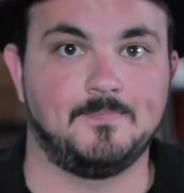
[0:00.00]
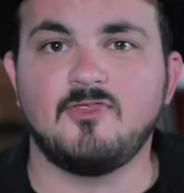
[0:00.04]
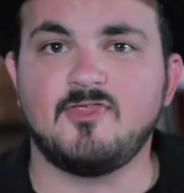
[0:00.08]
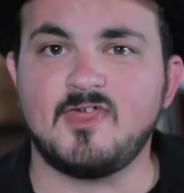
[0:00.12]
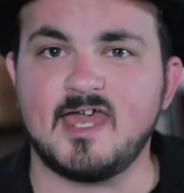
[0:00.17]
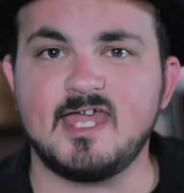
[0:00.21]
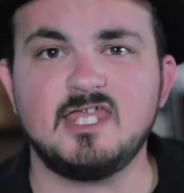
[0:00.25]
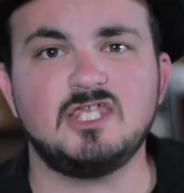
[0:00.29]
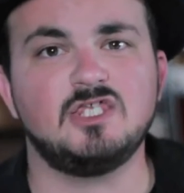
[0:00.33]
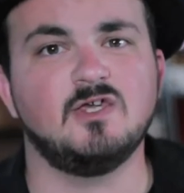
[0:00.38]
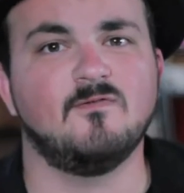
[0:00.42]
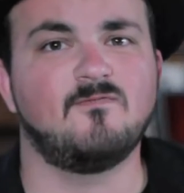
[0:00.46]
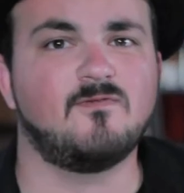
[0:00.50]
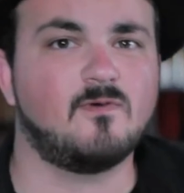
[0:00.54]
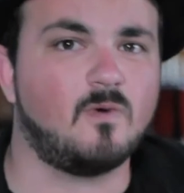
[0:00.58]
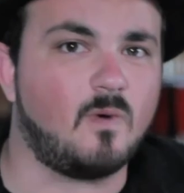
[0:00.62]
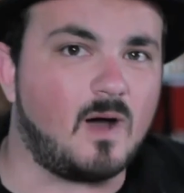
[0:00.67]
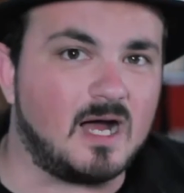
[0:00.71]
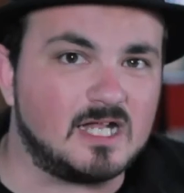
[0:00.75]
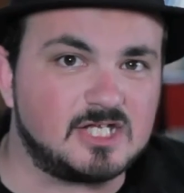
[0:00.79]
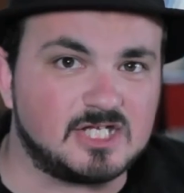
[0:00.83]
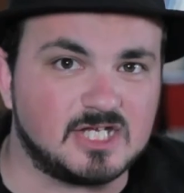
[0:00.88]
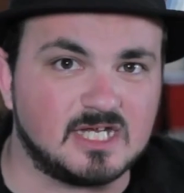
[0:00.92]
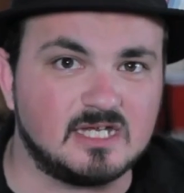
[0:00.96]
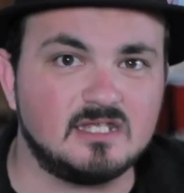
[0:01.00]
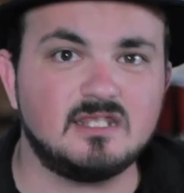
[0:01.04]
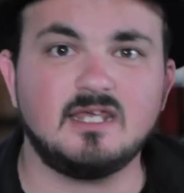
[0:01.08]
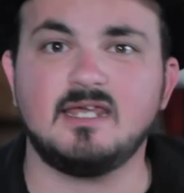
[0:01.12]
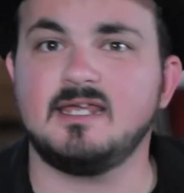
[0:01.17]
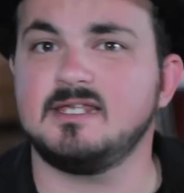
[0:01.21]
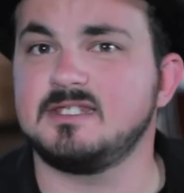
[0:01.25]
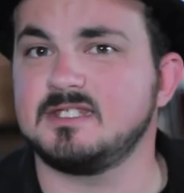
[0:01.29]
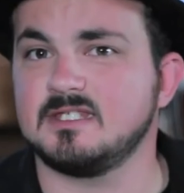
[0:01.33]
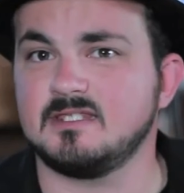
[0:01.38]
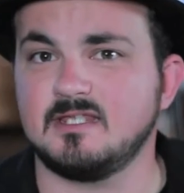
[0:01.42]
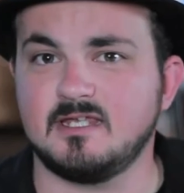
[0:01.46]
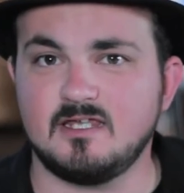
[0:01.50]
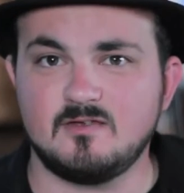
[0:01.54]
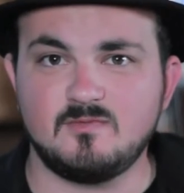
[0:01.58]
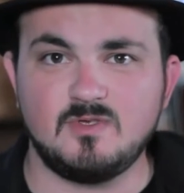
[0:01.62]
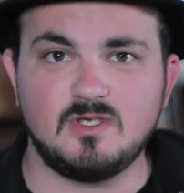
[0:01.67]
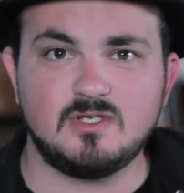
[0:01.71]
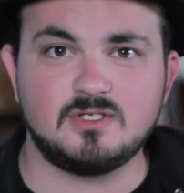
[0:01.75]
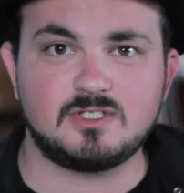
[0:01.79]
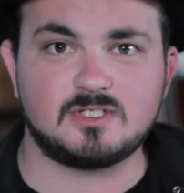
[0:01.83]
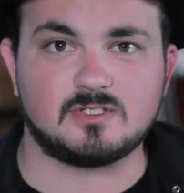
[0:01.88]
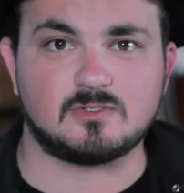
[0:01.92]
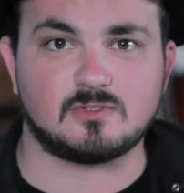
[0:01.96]
Thank you for watching The Easily
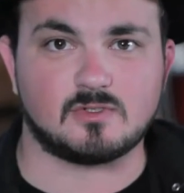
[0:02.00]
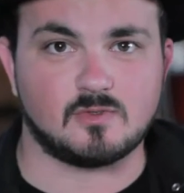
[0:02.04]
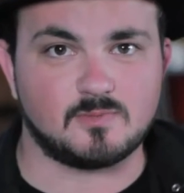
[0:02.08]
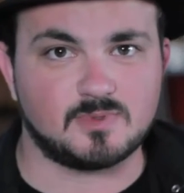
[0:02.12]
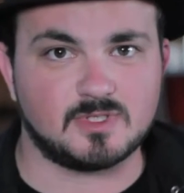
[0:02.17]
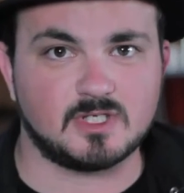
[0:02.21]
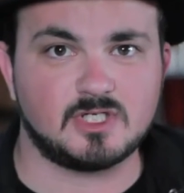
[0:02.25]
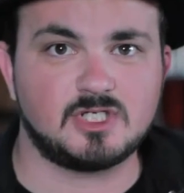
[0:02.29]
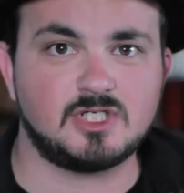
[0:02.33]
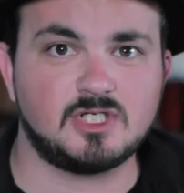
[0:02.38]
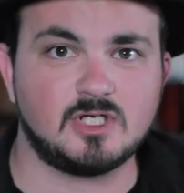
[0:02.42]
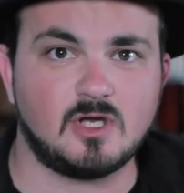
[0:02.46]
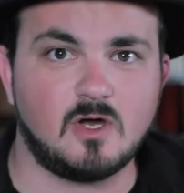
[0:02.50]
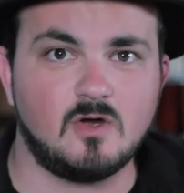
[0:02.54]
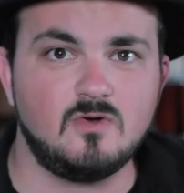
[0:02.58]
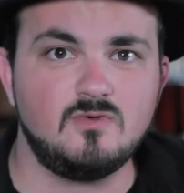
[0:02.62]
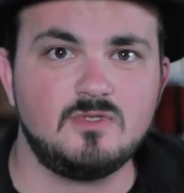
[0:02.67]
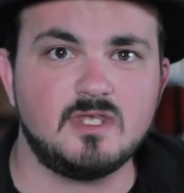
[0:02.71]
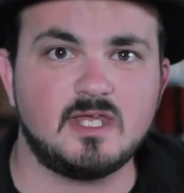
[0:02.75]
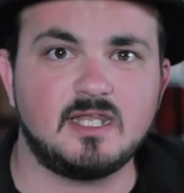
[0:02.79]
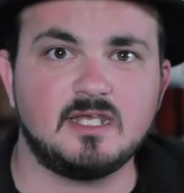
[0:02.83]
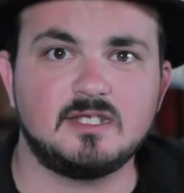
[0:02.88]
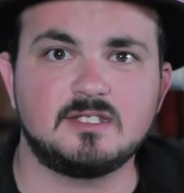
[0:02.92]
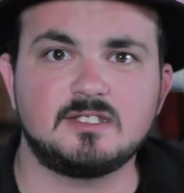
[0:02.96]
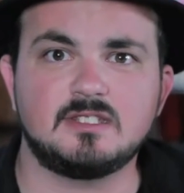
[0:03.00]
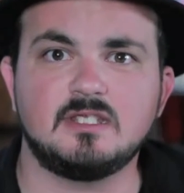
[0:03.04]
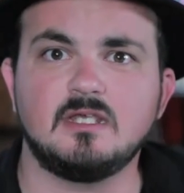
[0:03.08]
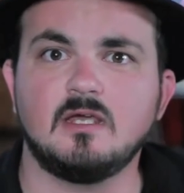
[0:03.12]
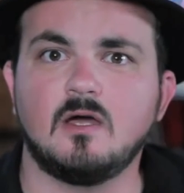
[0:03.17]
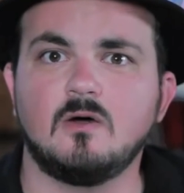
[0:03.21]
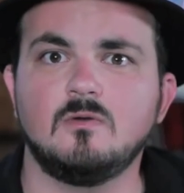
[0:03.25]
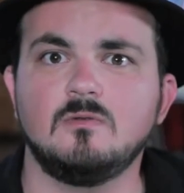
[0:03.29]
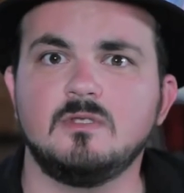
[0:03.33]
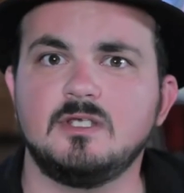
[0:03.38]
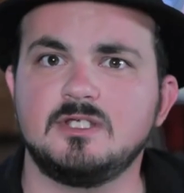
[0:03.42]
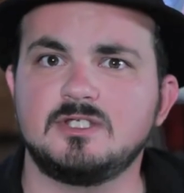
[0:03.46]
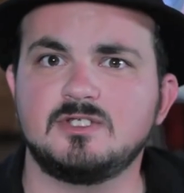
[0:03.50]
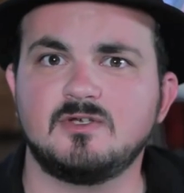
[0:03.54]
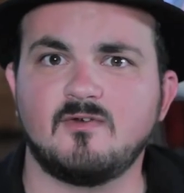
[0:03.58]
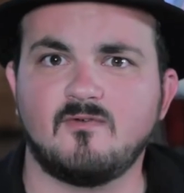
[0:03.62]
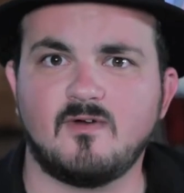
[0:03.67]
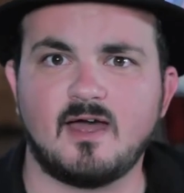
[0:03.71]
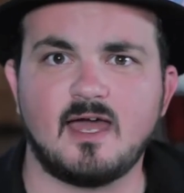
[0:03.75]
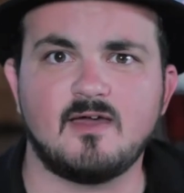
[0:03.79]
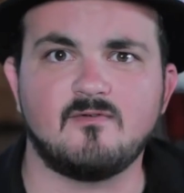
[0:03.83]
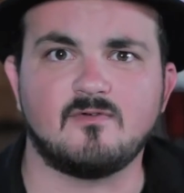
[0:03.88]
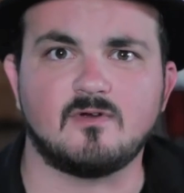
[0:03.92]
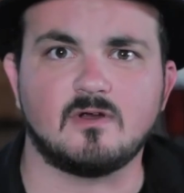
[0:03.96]
Amused Group, the show that is the only
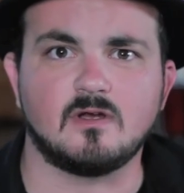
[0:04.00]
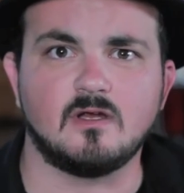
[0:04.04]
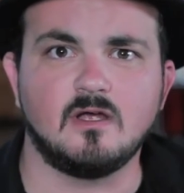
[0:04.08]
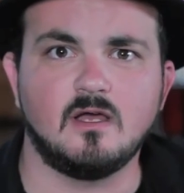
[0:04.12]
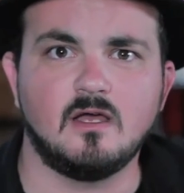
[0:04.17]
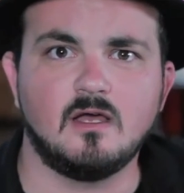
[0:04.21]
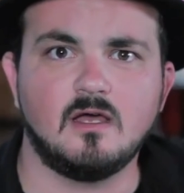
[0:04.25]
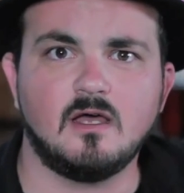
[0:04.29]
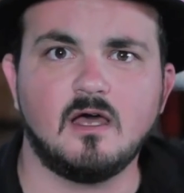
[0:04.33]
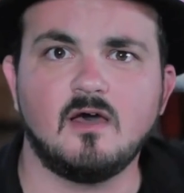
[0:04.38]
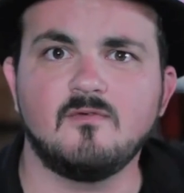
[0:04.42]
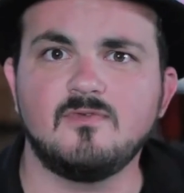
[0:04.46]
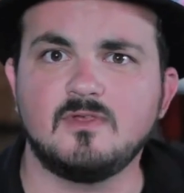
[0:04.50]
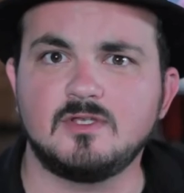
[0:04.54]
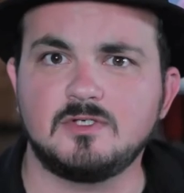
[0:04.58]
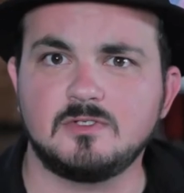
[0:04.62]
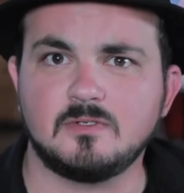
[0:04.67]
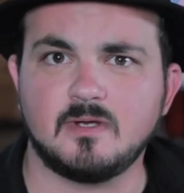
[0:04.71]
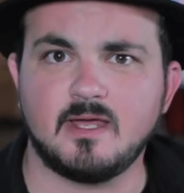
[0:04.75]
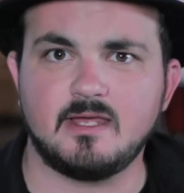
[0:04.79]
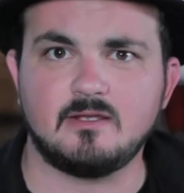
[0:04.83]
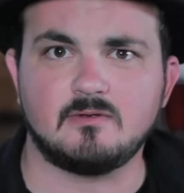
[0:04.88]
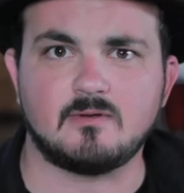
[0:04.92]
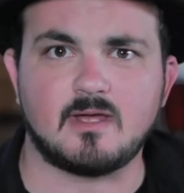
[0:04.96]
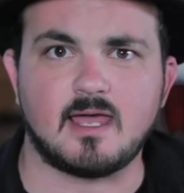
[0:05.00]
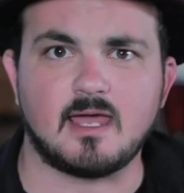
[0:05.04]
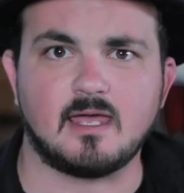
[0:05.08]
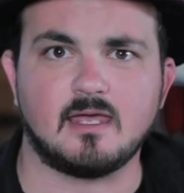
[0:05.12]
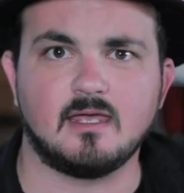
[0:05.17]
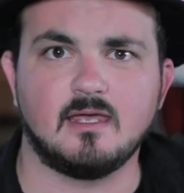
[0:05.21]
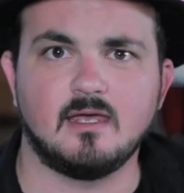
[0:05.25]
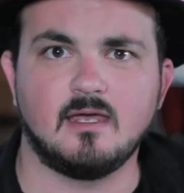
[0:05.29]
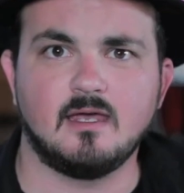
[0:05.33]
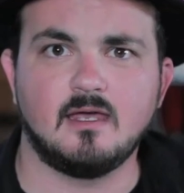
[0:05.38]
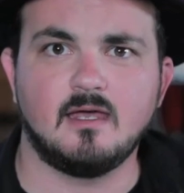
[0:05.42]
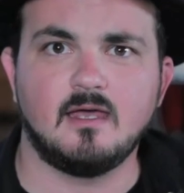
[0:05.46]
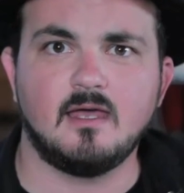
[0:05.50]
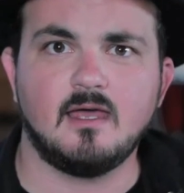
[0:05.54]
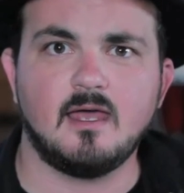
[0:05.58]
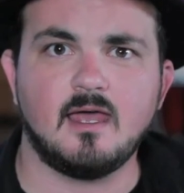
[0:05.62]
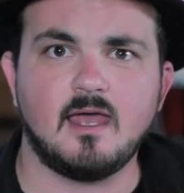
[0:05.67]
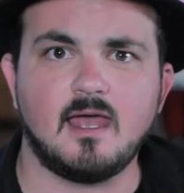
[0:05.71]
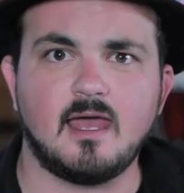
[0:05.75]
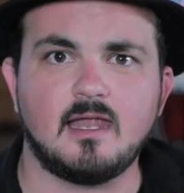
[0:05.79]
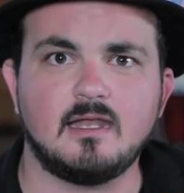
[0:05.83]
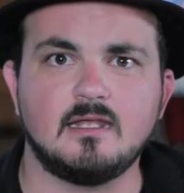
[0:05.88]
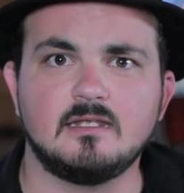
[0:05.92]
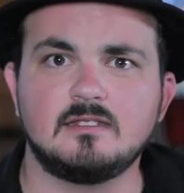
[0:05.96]
survivor of the train wreck,
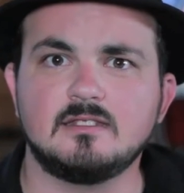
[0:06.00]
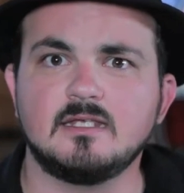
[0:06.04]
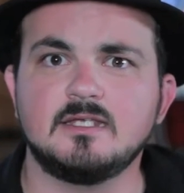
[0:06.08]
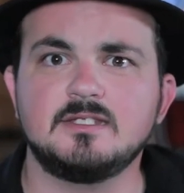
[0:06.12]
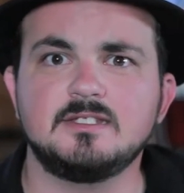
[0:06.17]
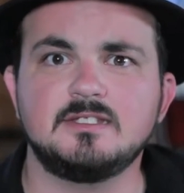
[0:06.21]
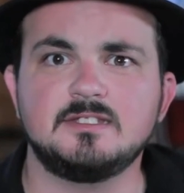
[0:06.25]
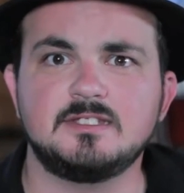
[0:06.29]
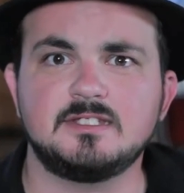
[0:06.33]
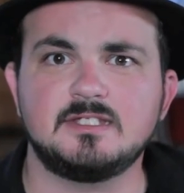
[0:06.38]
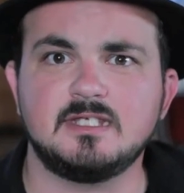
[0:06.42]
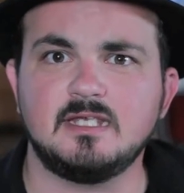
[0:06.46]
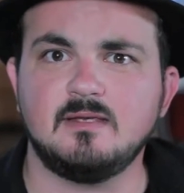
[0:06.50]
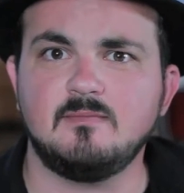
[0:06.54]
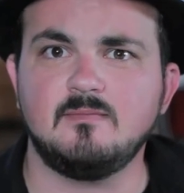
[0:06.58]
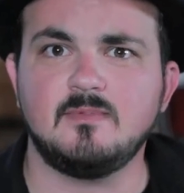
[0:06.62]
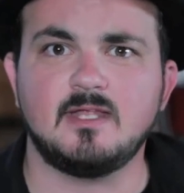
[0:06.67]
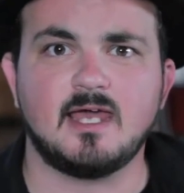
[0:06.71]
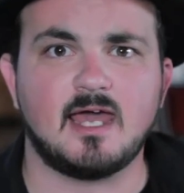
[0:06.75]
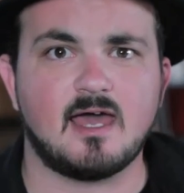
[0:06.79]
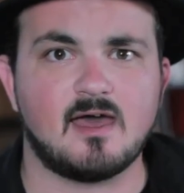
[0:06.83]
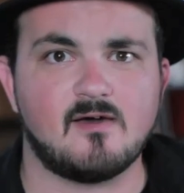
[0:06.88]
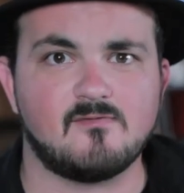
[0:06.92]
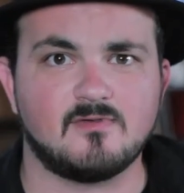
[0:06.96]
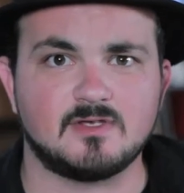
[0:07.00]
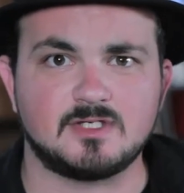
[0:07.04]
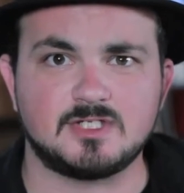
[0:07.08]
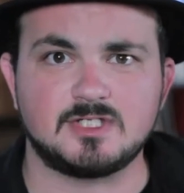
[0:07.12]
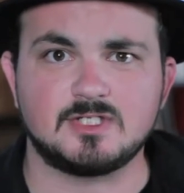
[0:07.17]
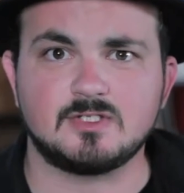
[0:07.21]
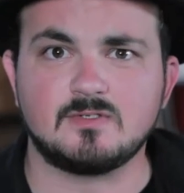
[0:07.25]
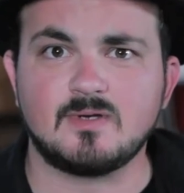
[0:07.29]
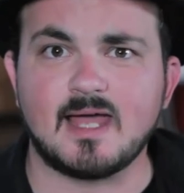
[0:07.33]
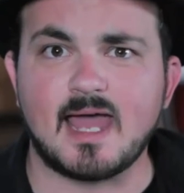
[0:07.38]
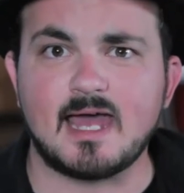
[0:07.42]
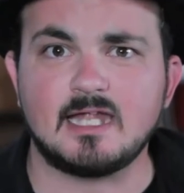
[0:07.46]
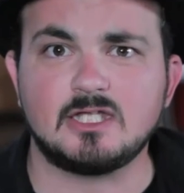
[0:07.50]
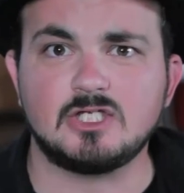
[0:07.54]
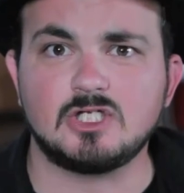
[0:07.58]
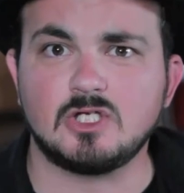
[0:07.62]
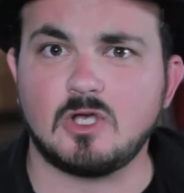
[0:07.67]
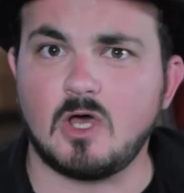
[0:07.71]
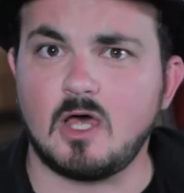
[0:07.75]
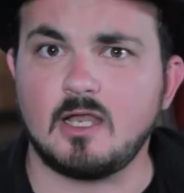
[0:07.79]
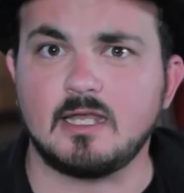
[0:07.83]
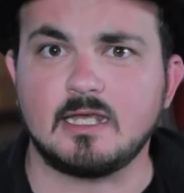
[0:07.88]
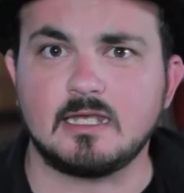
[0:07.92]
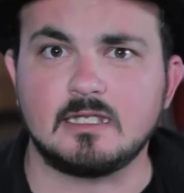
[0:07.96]
and it doesn't seem to have a scratch
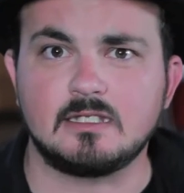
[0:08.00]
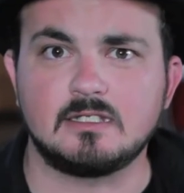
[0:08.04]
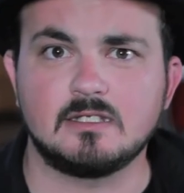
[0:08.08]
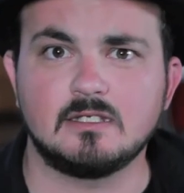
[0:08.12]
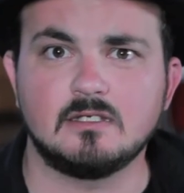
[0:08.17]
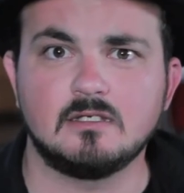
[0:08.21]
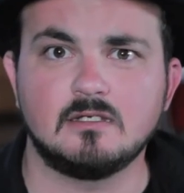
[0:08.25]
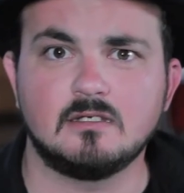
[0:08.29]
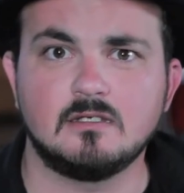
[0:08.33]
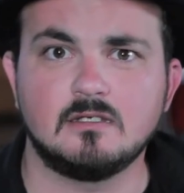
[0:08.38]
on it.